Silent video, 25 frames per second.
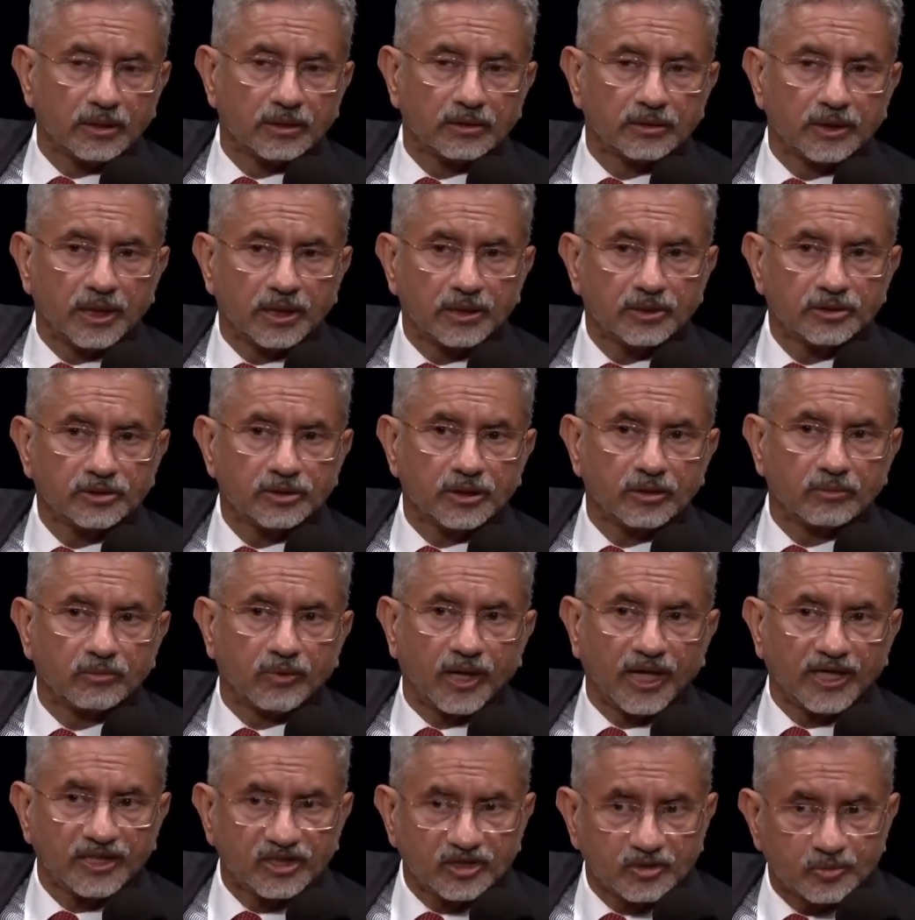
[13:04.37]
there is a
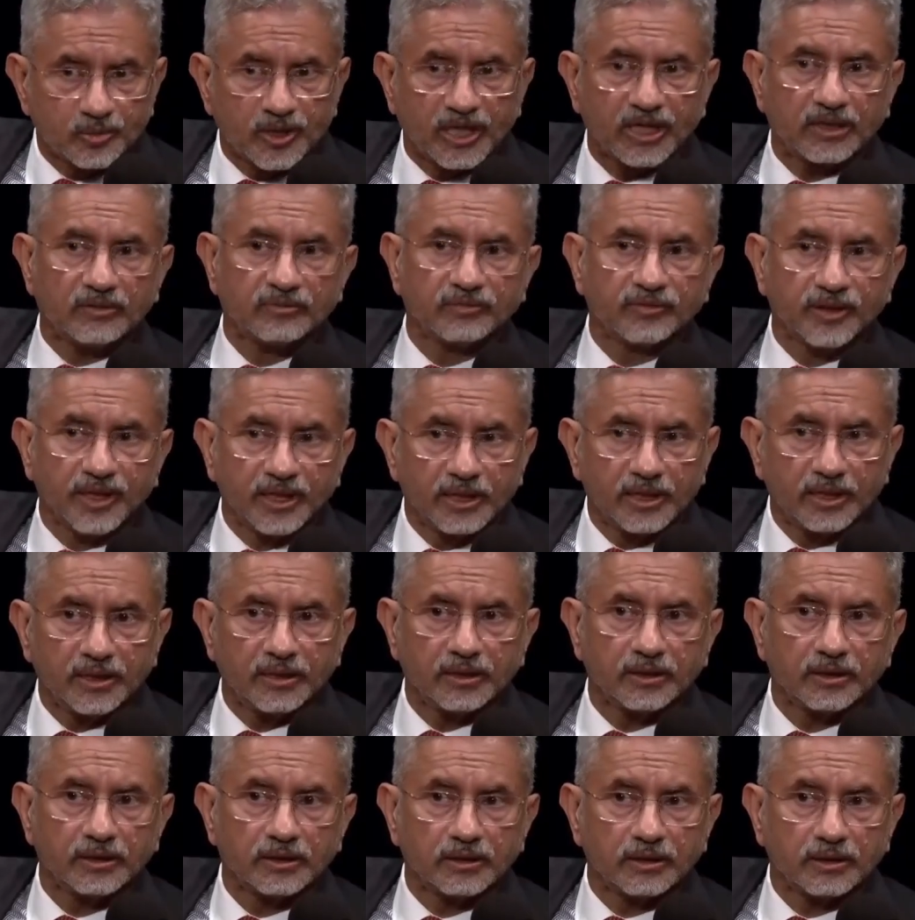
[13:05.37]
widespread
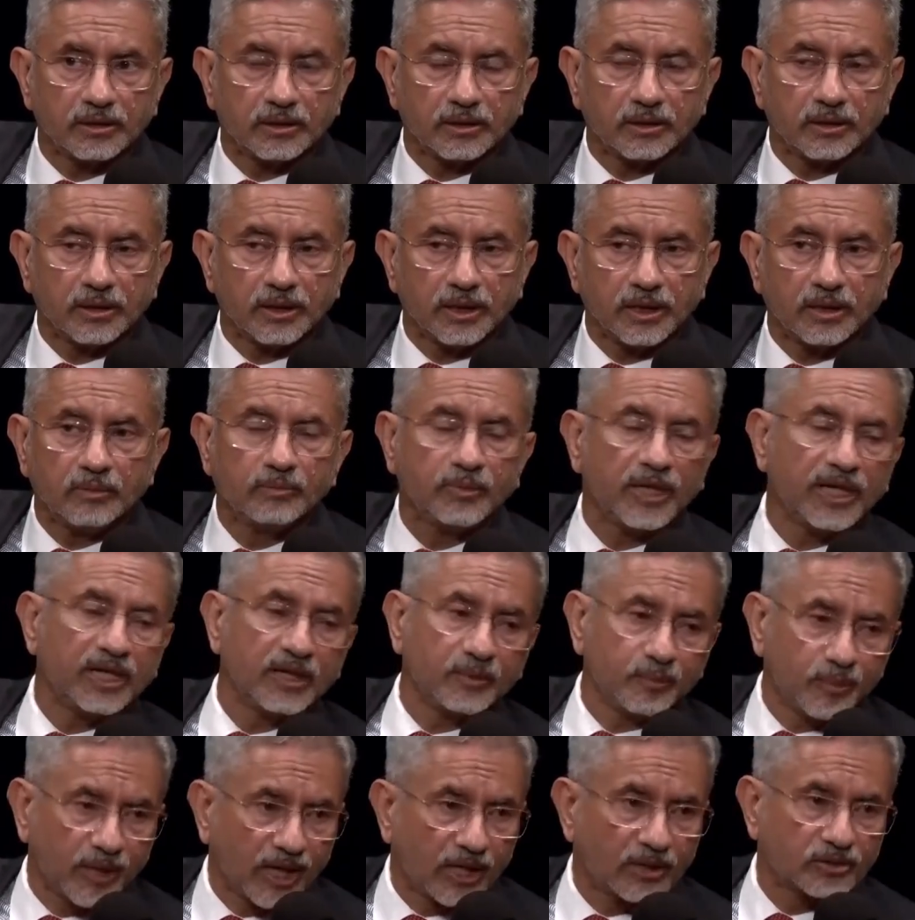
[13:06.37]
feeling in
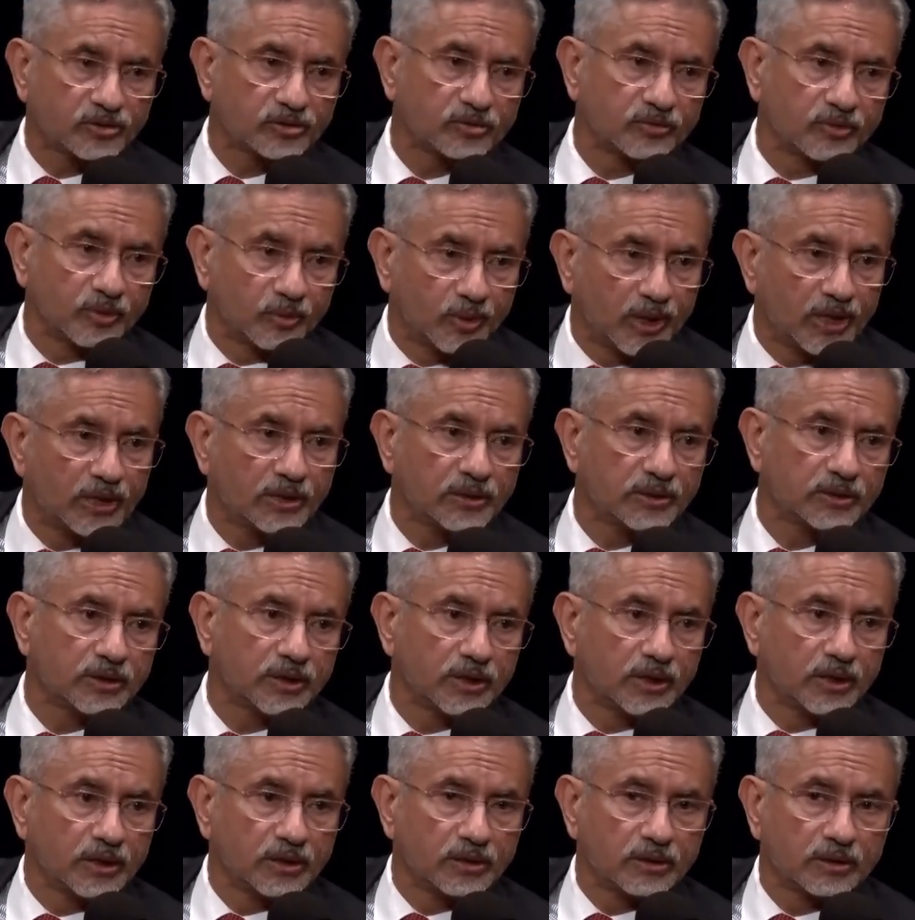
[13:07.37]
many parts of the world
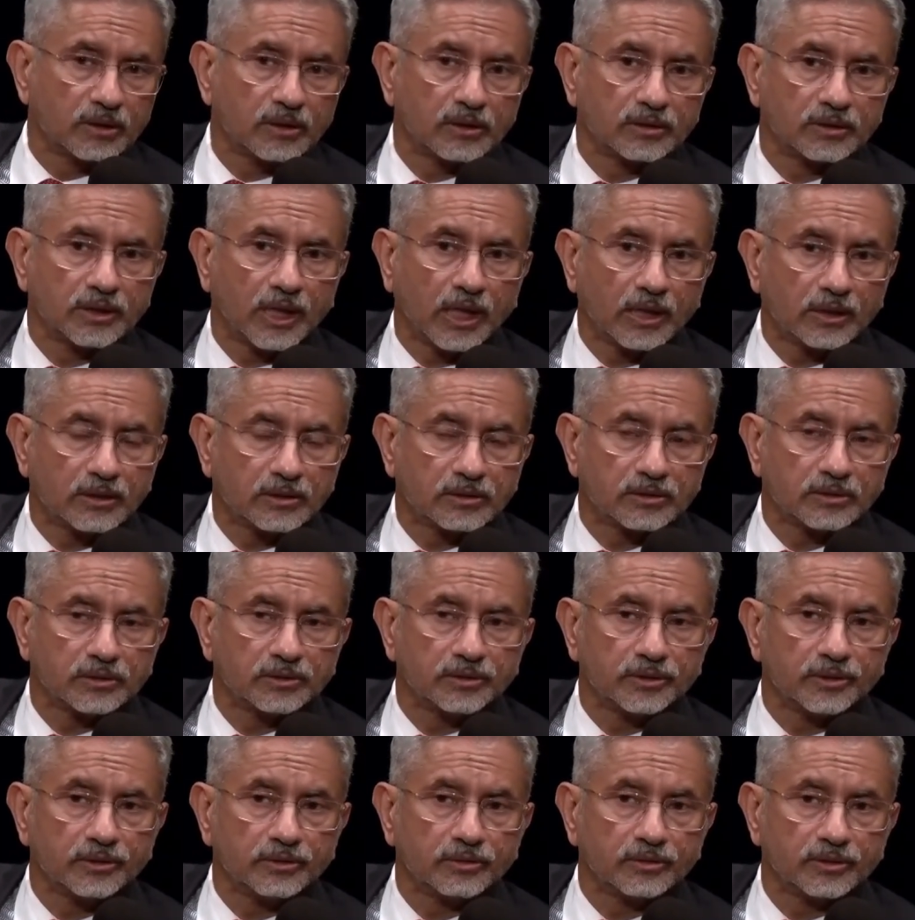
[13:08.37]
that,
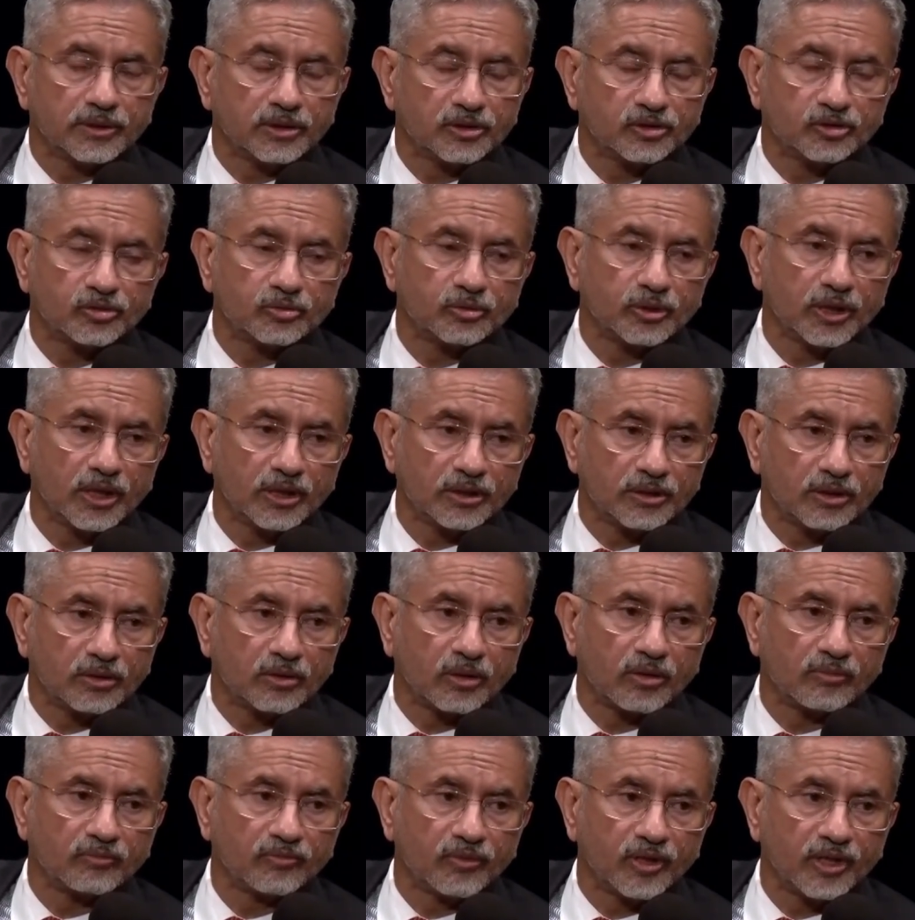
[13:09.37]
the sooner the
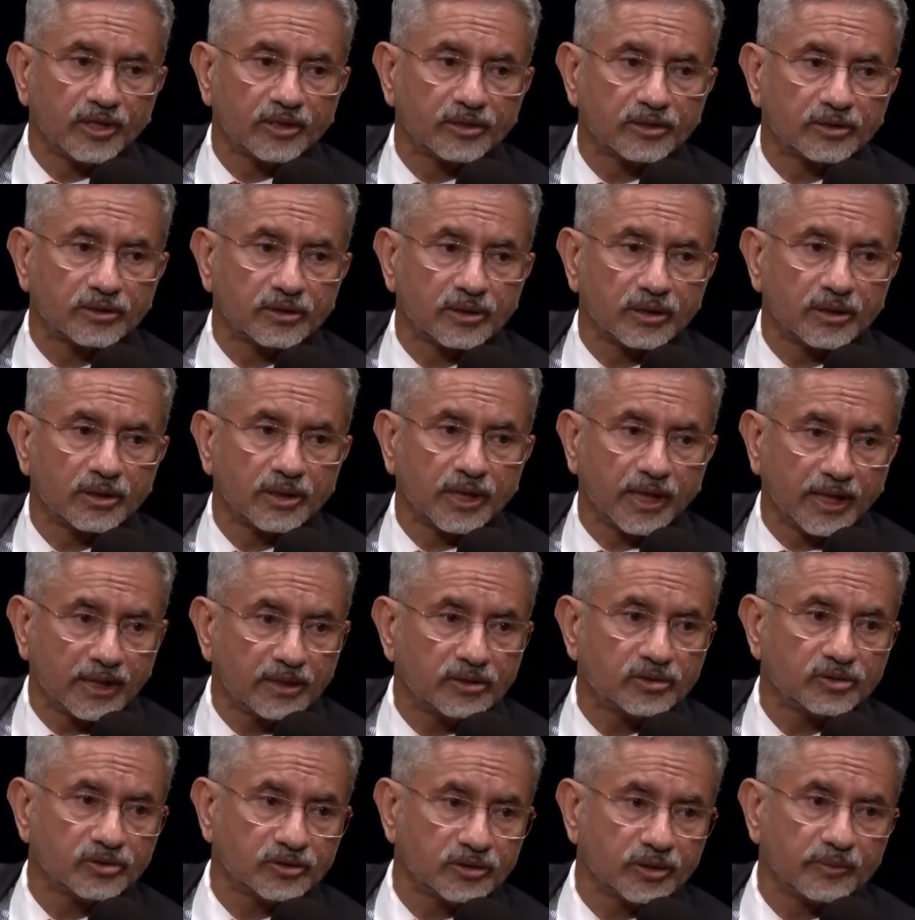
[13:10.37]
conflict
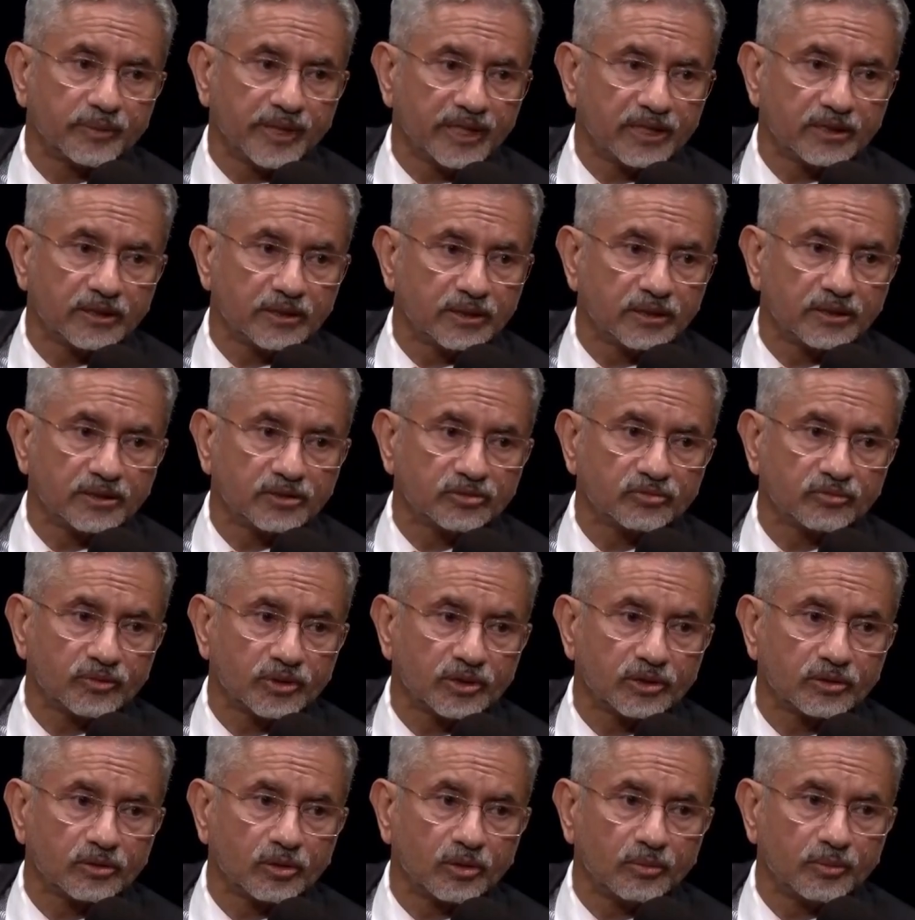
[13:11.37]
ends, the better it is for
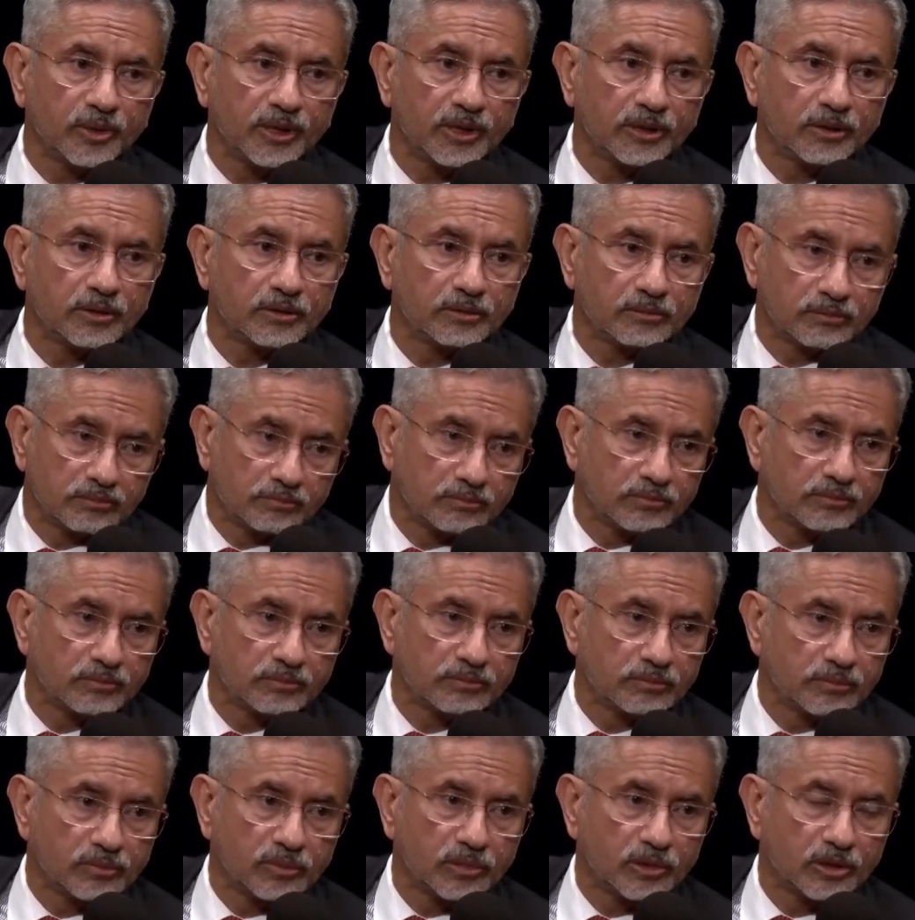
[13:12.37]
the global
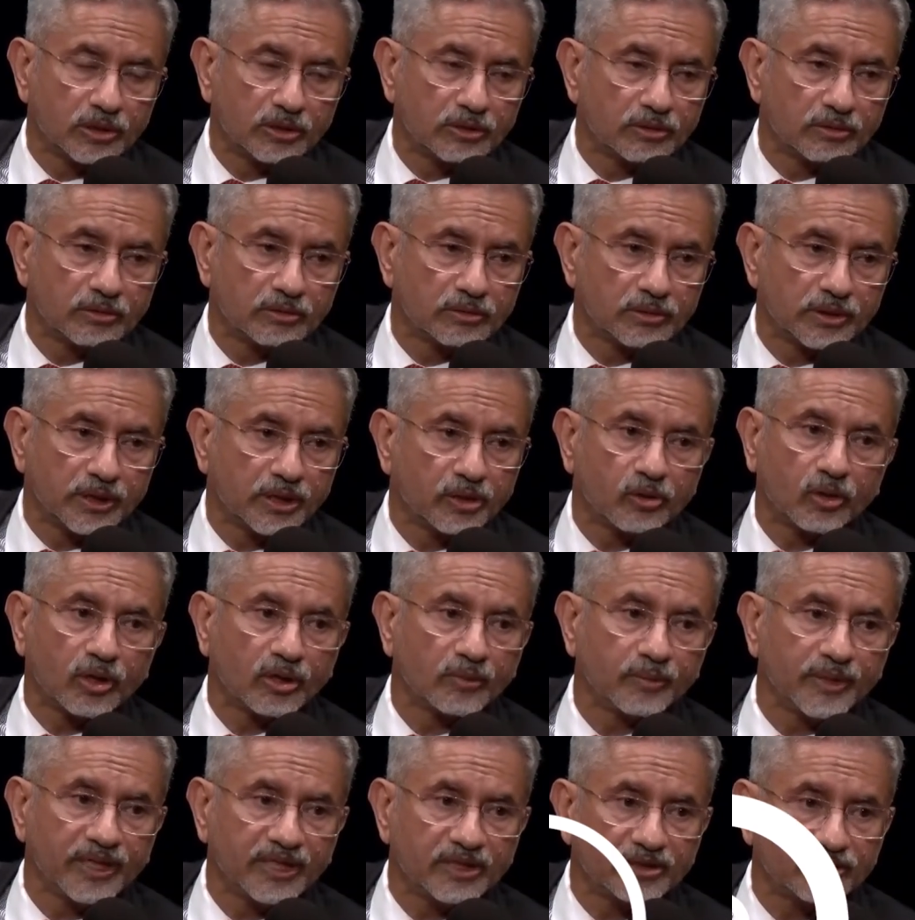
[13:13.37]

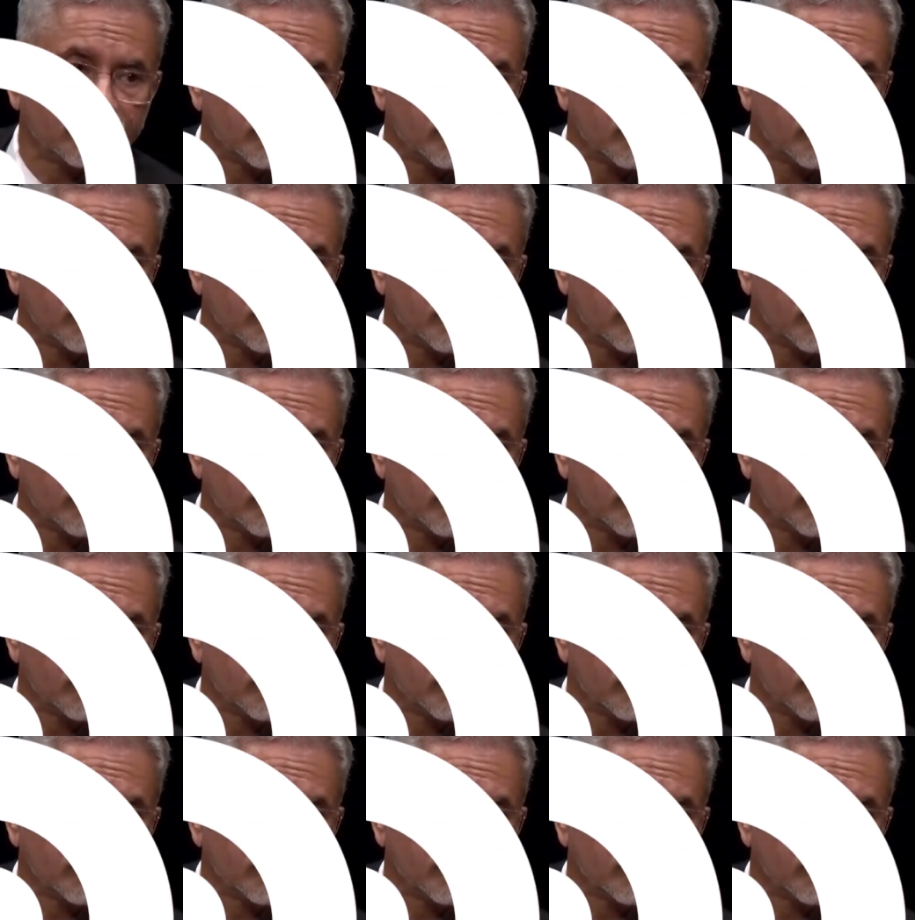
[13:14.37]
economy and